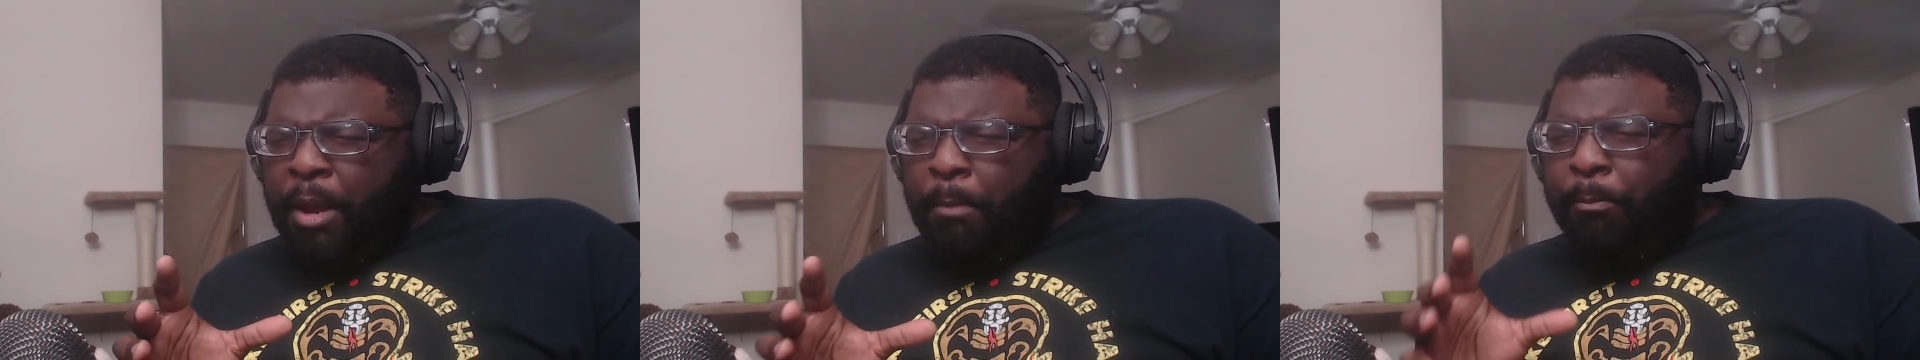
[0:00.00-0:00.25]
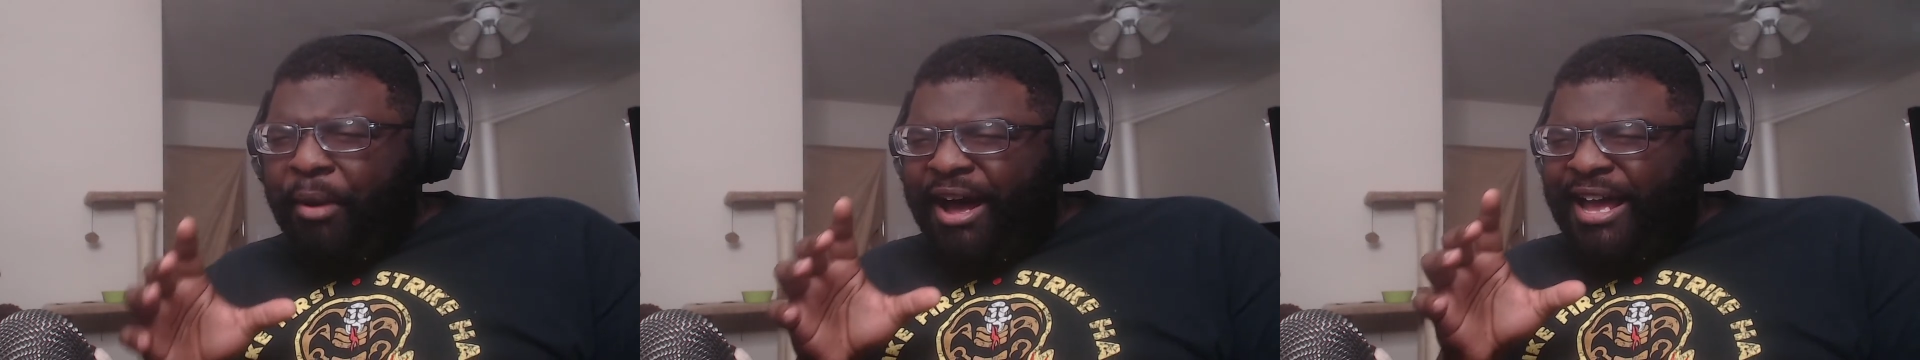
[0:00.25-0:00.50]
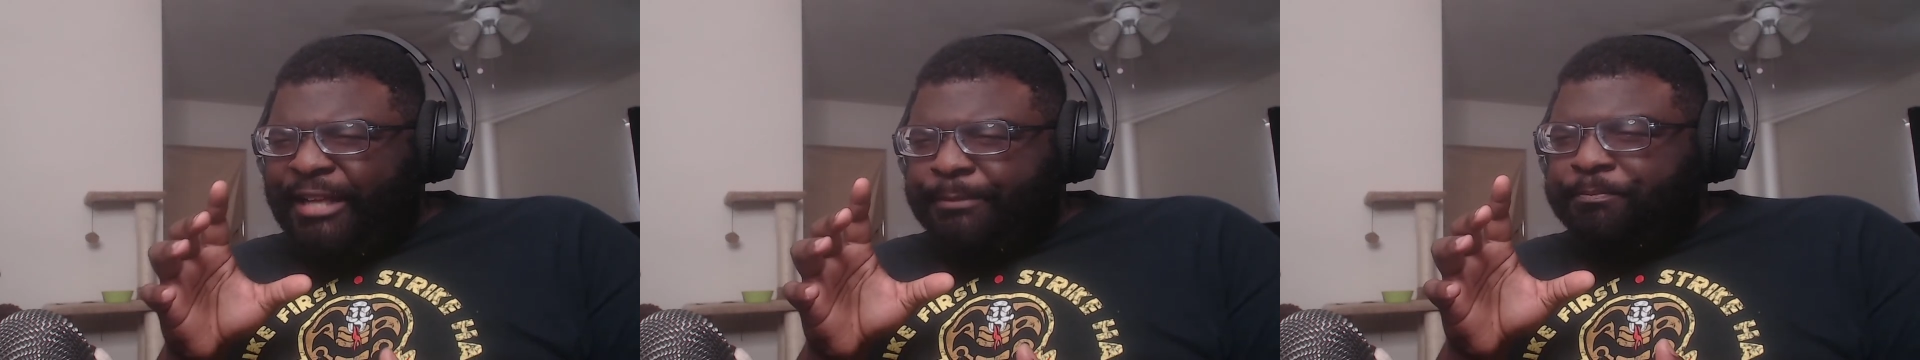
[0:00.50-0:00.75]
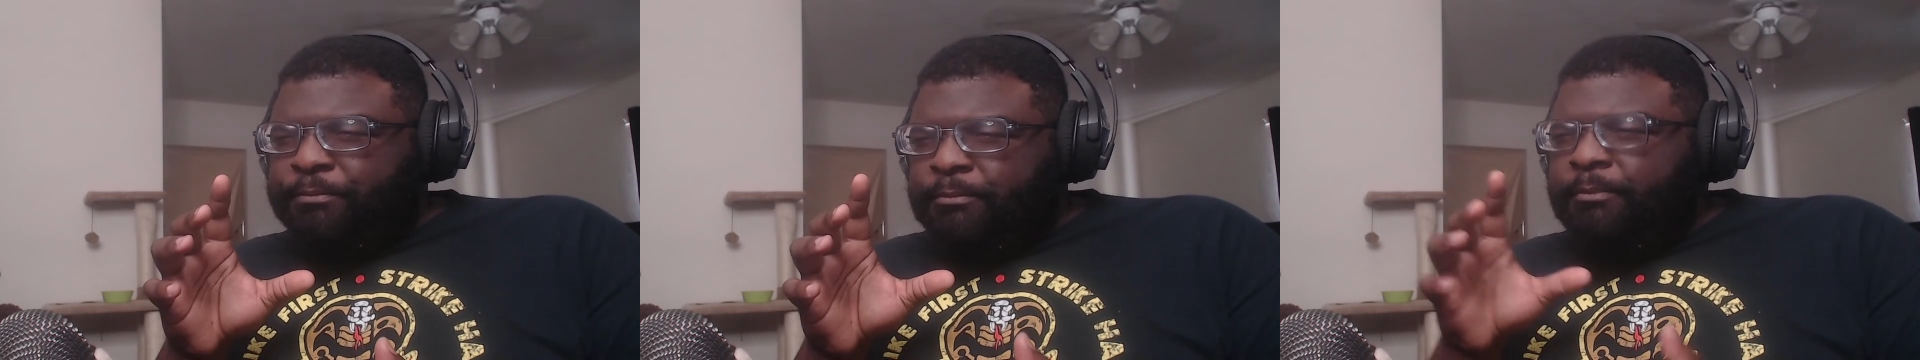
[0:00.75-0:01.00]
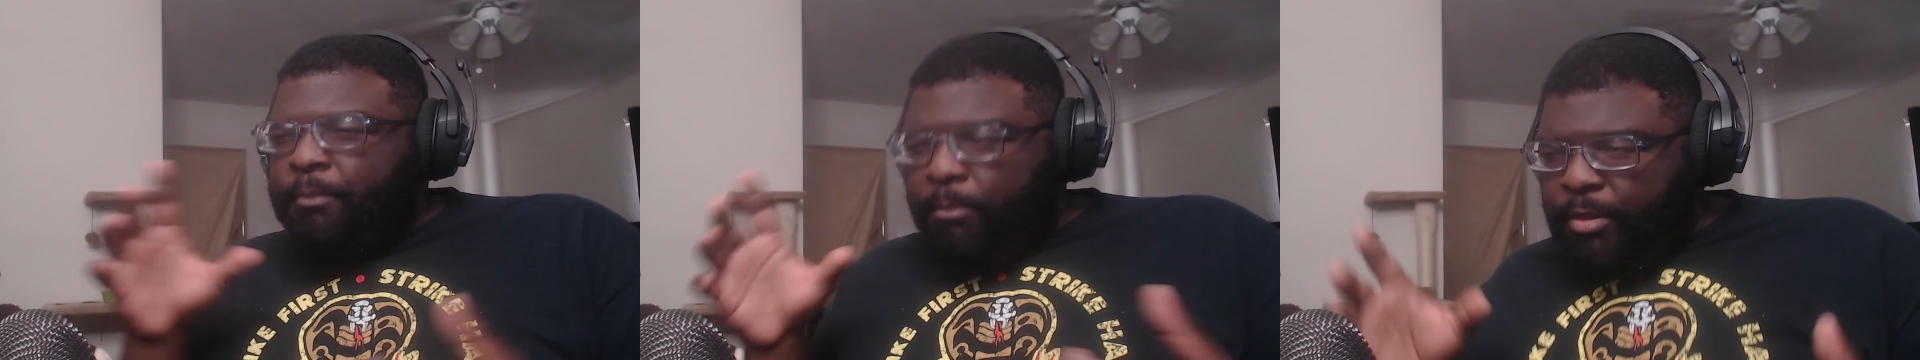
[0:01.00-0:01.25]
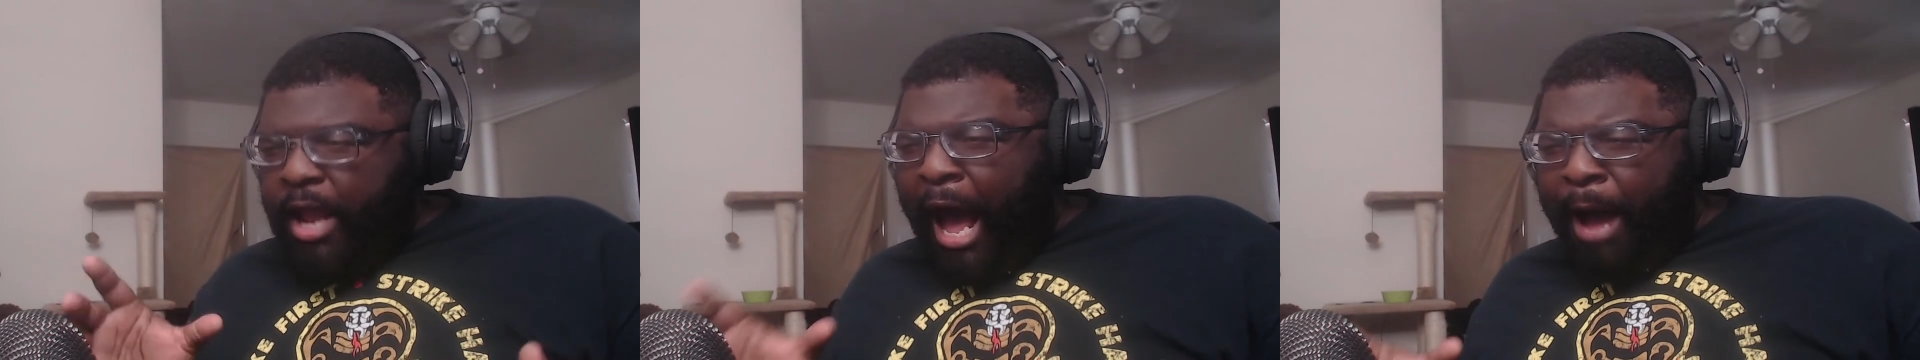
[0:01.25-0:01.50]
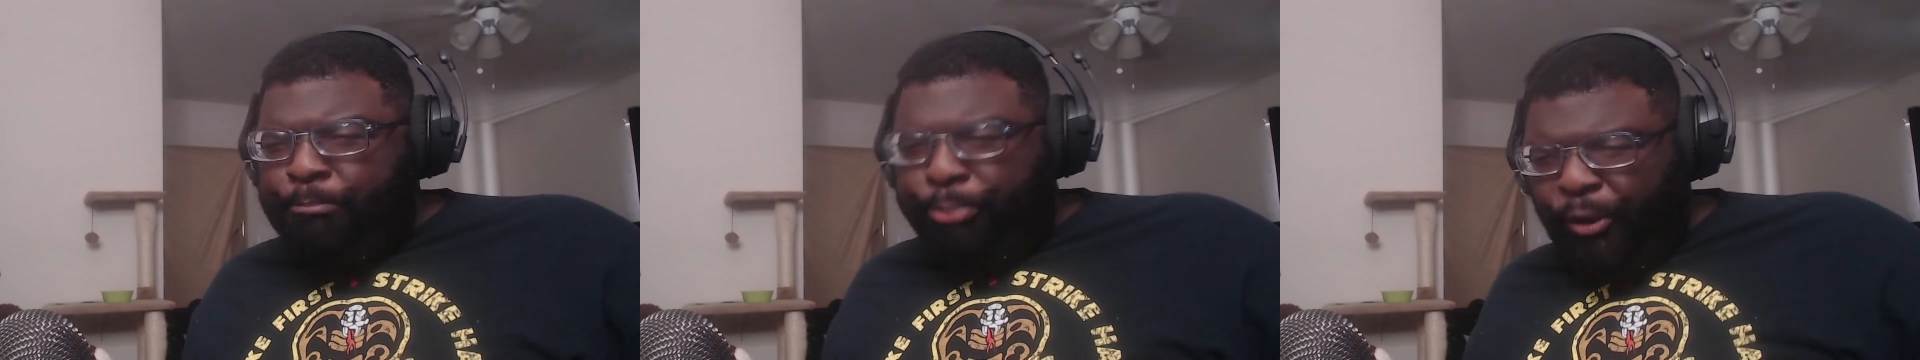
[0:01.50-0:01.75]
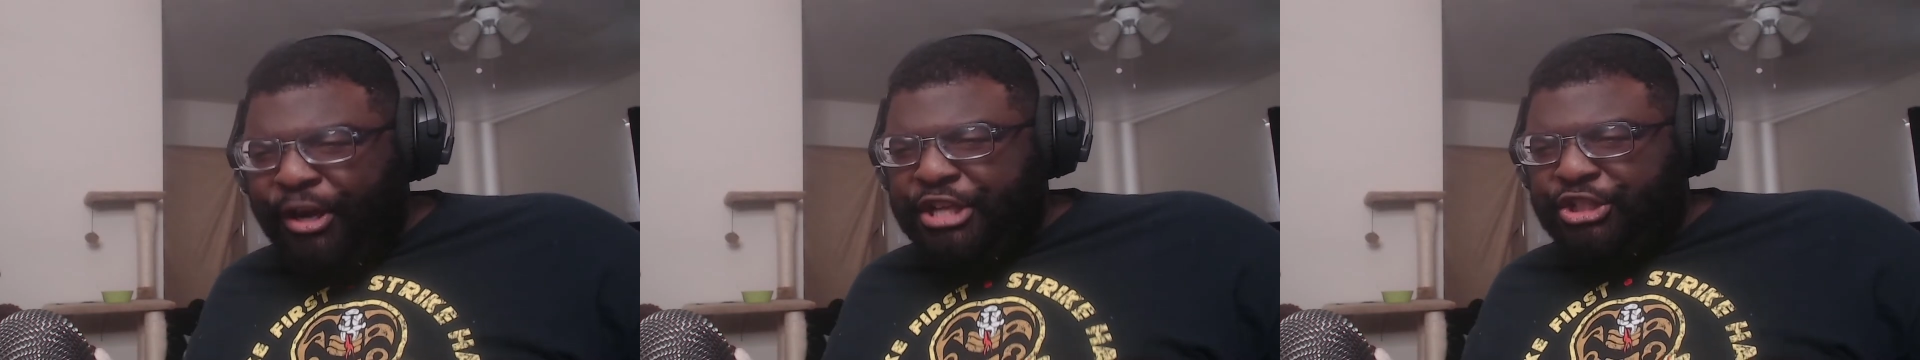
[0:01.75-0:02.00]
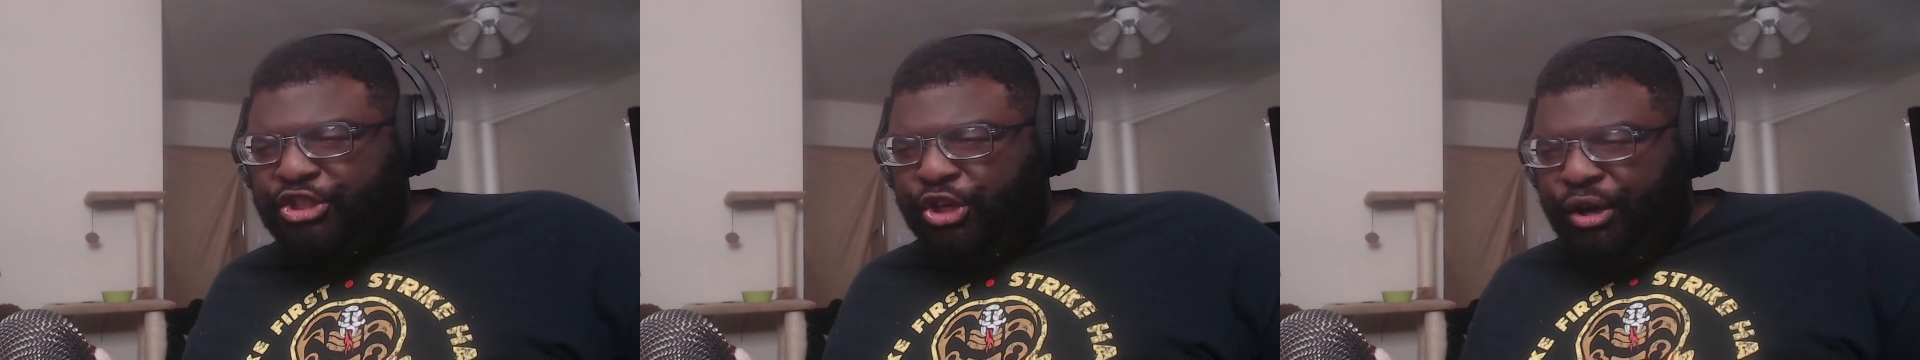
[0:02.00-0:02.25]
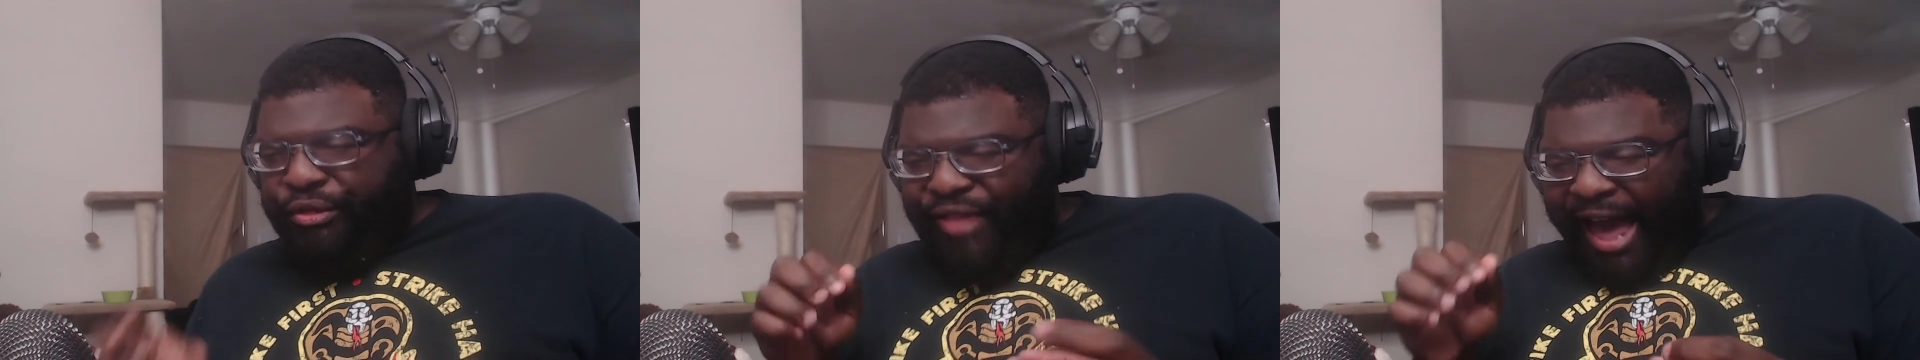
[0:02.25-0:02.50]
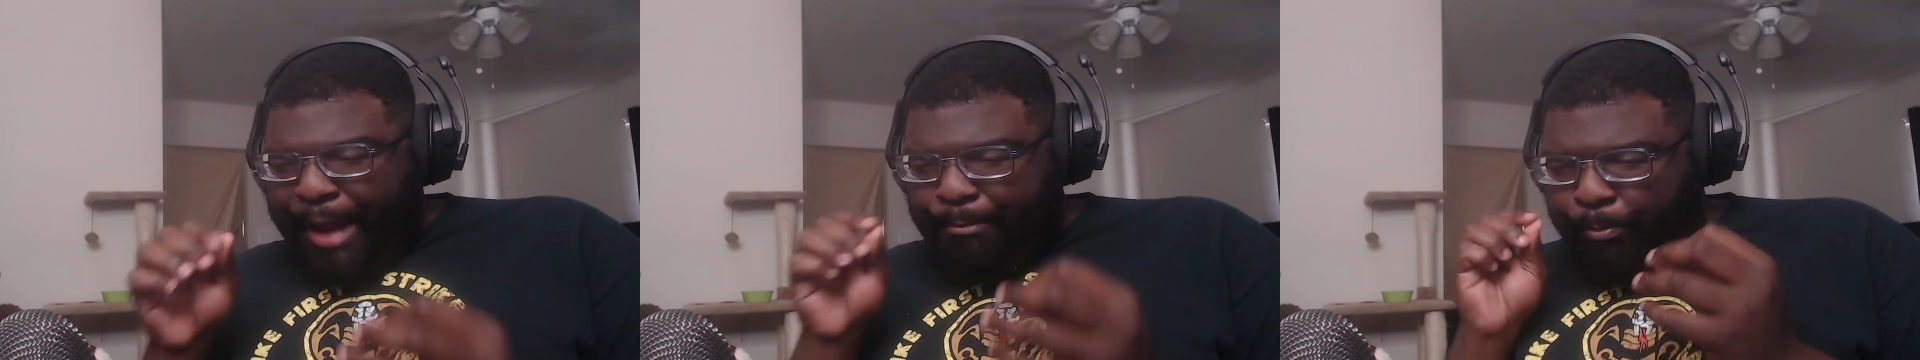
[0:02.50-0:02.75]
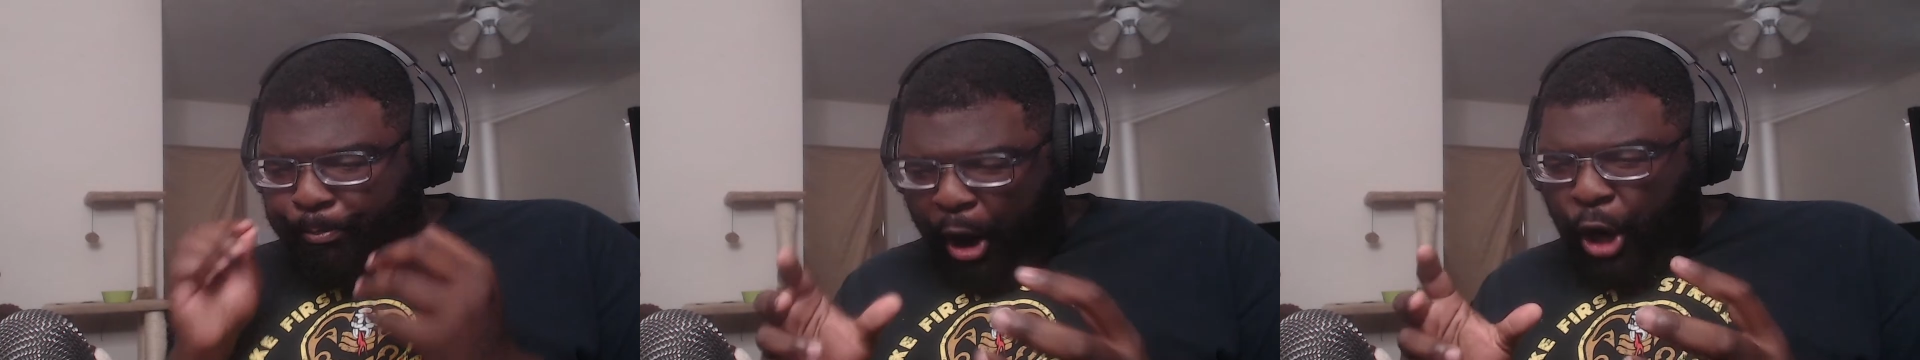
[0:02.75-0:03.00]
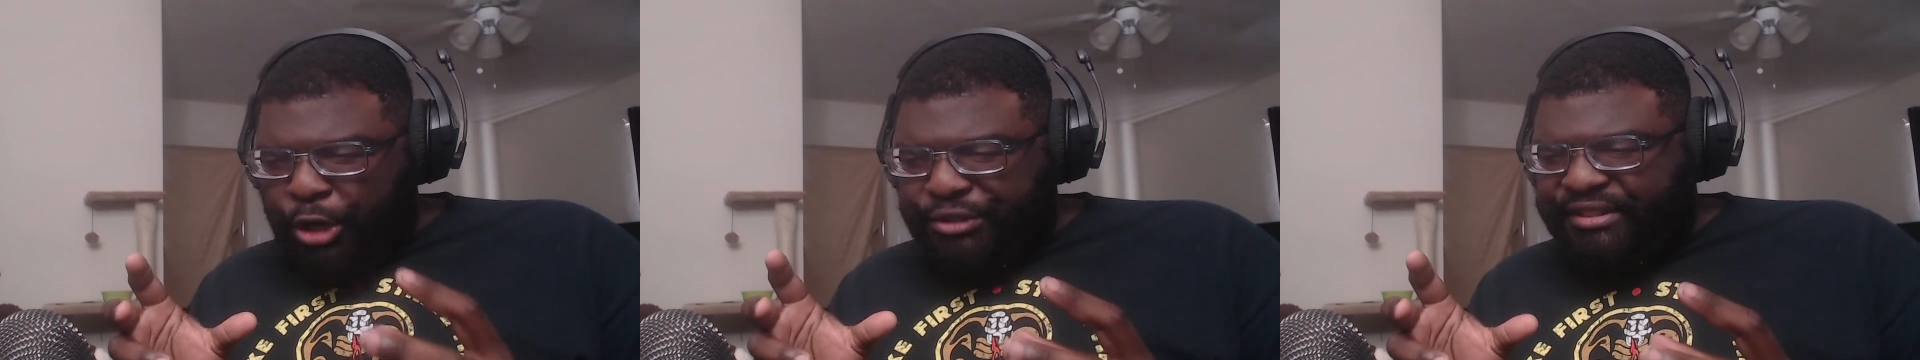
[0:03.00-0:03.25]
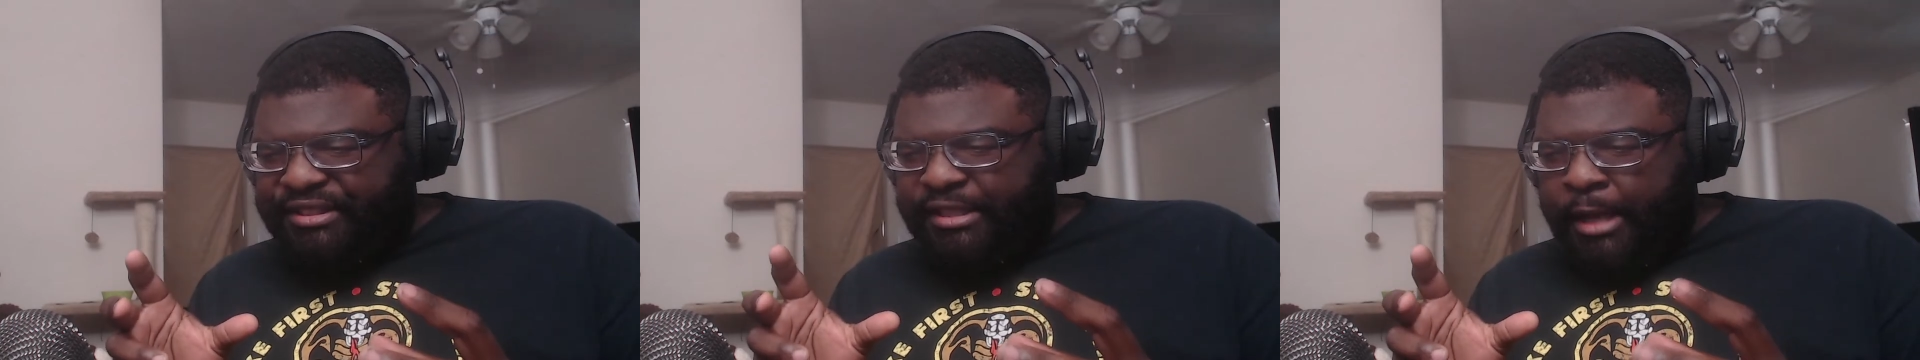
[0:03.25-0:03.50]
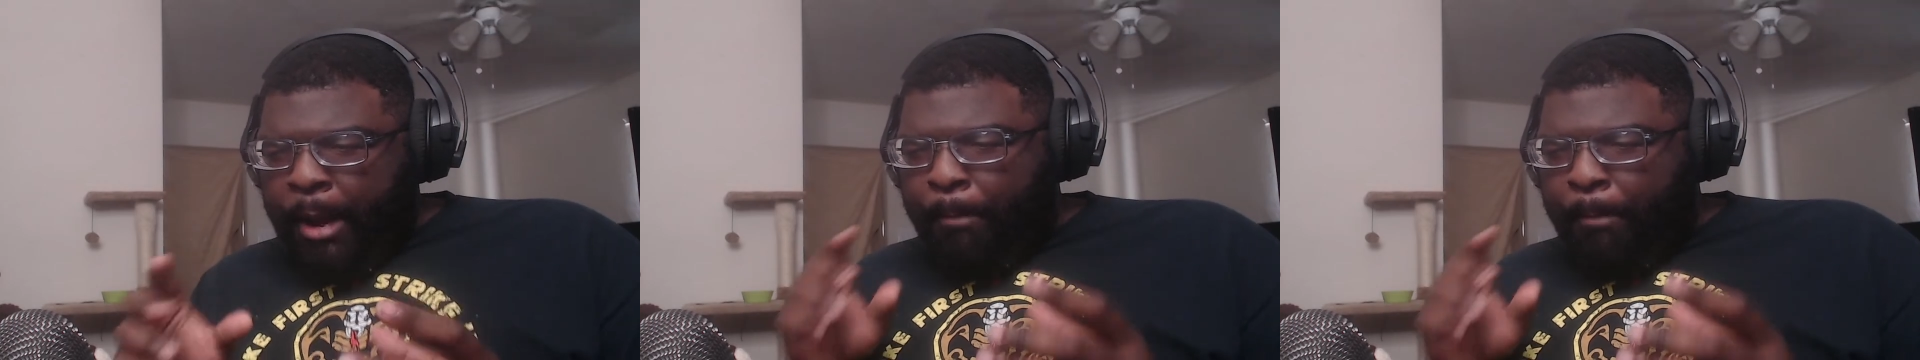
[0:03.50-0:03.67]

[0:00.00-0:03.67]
but I'm pretty sure that burst